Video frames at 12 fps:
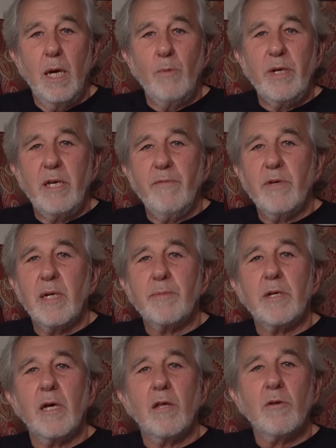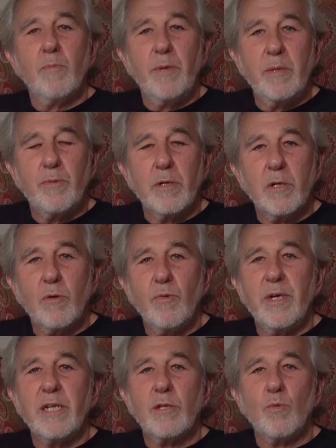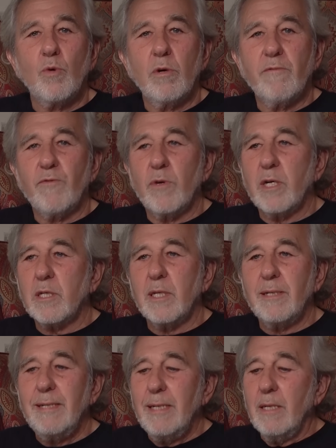and we give it up to other people to create the world for us. And